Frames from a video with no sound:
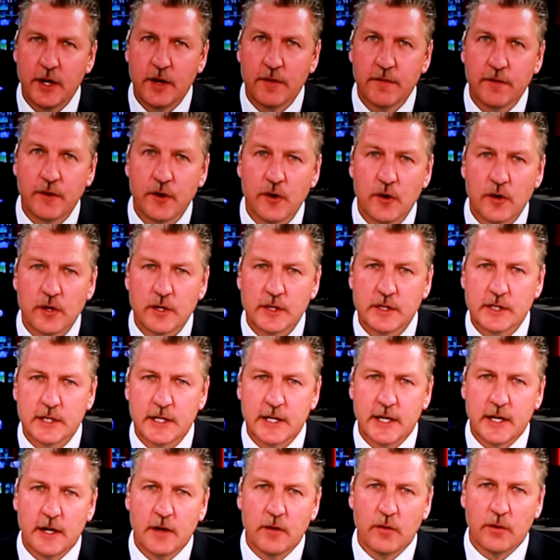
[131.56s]
you've got,
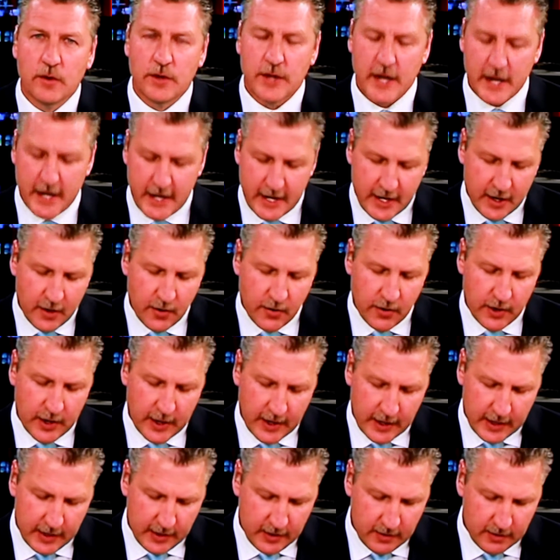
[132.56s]
look, that area,
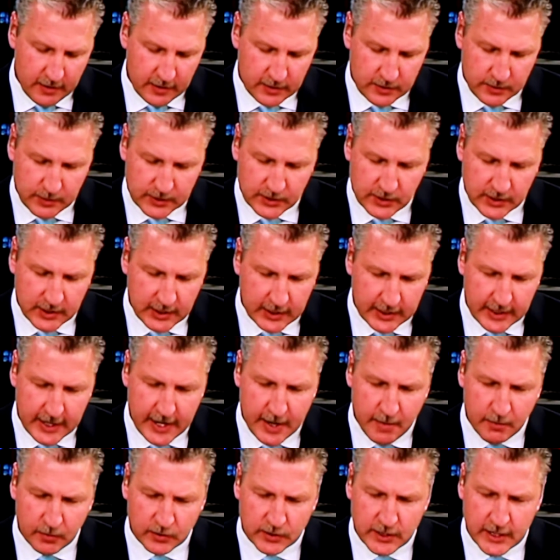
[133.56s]
and especially that
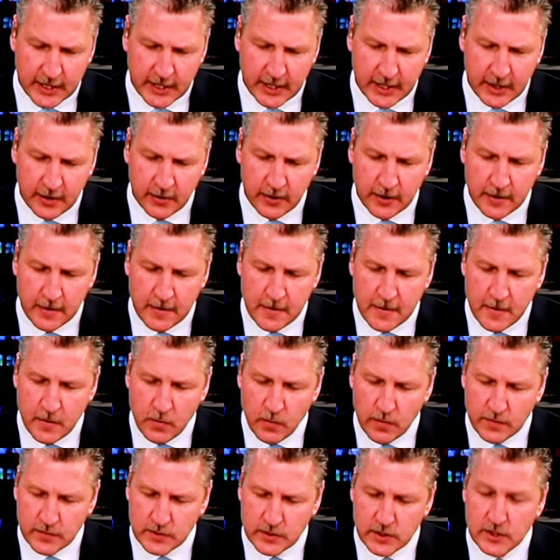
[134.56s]
Campbelltown area,
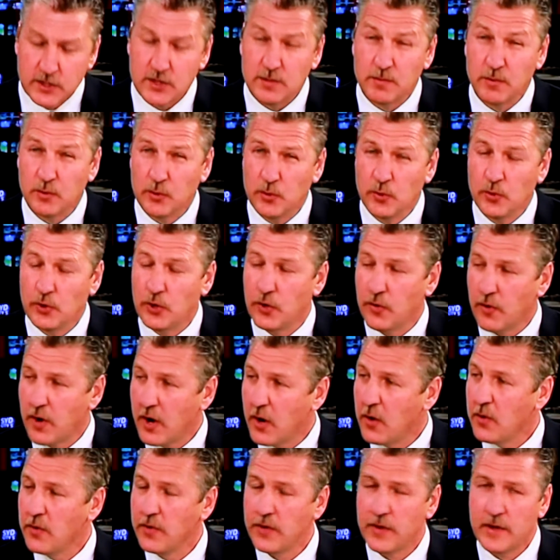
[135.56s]
we've seen some good
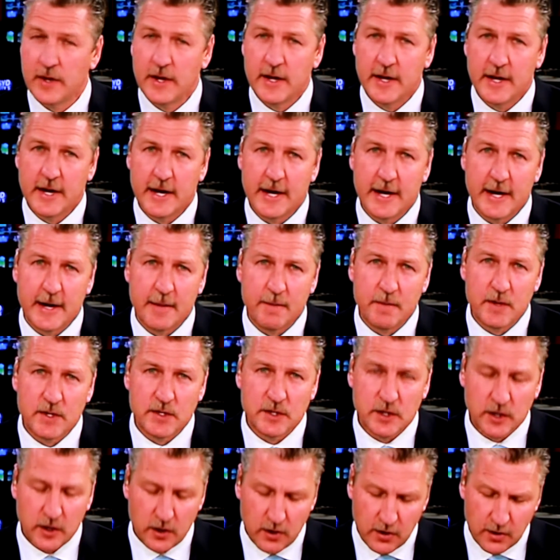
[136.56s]
growth. There's
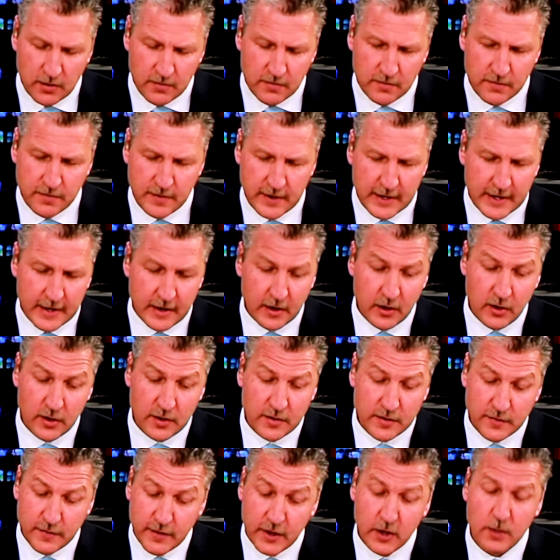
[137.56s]
a lot of
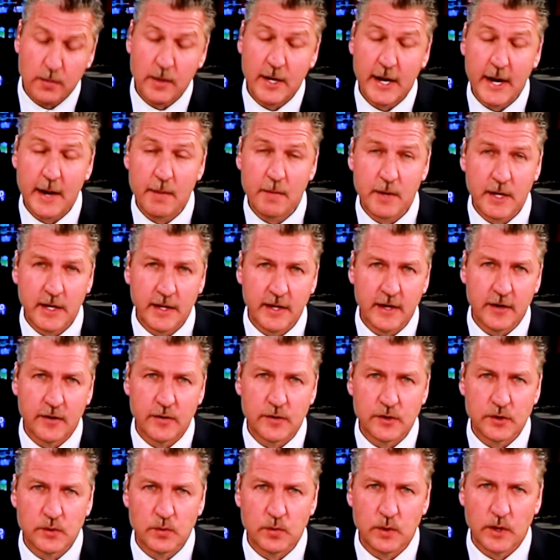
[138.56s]
development happening there
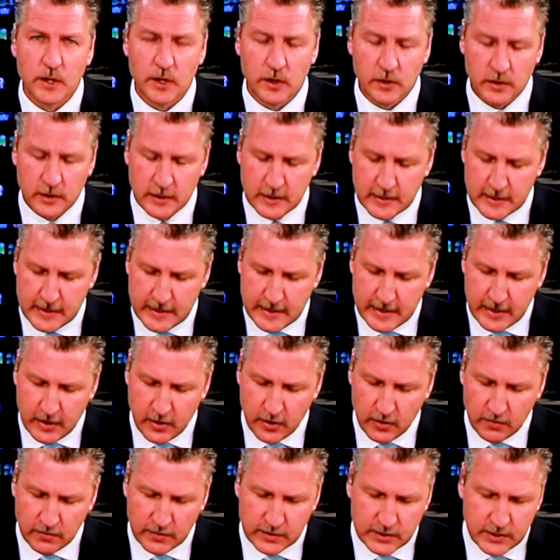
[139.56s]
as well.
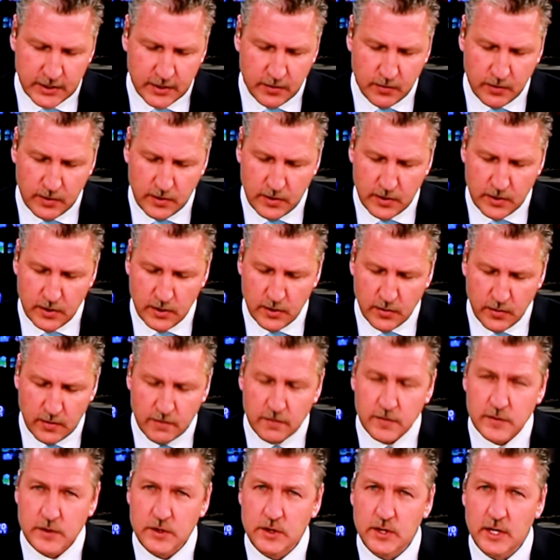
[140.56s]
Obviously, with the new
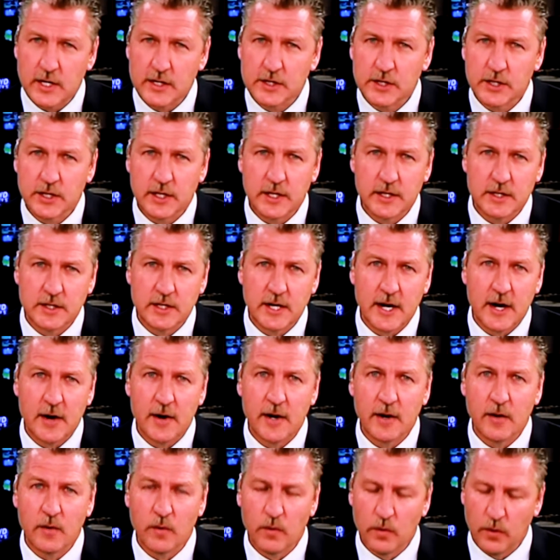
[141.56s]
infrastructure that's
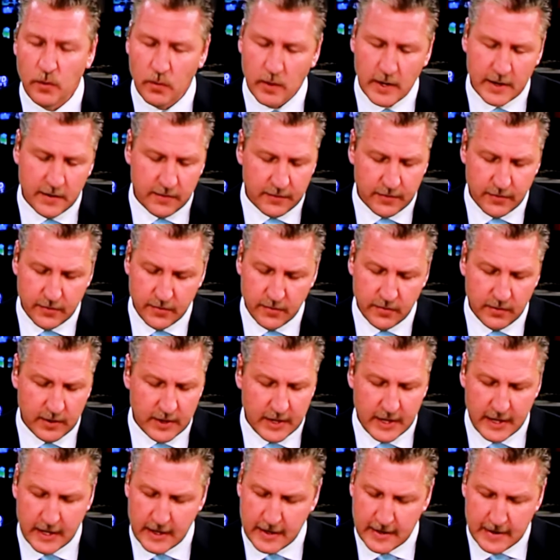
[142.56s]
going all the way through
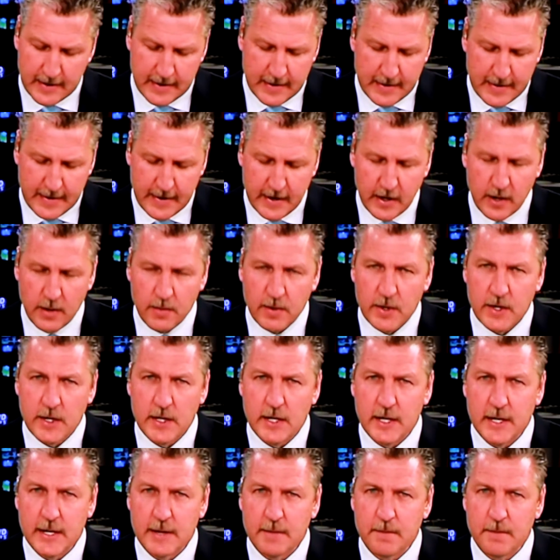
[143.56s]
there. I mean,